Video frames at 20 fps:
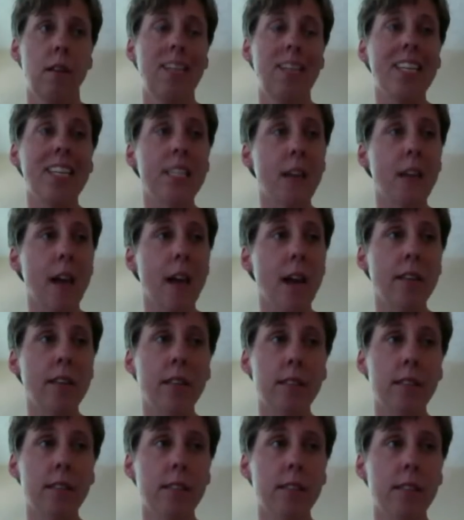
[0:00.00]
any
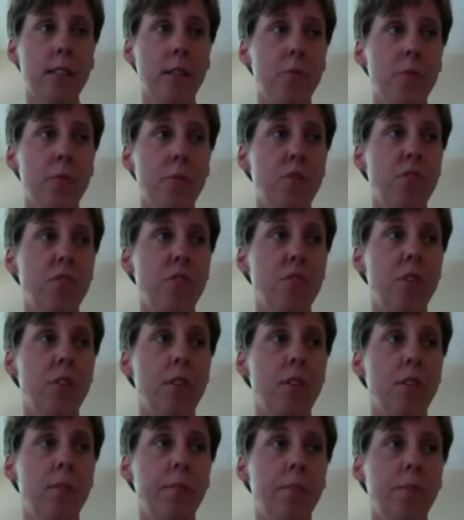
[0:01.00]
tightness that we
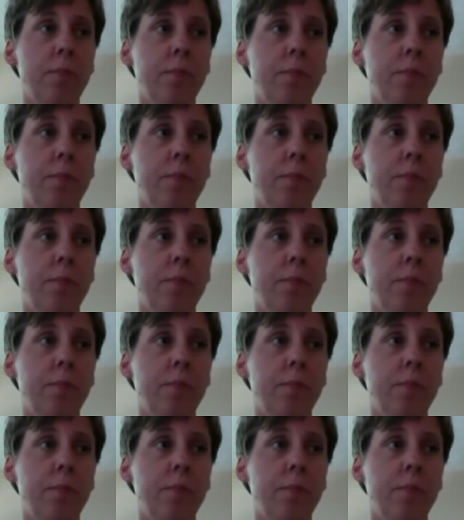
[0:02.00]
feel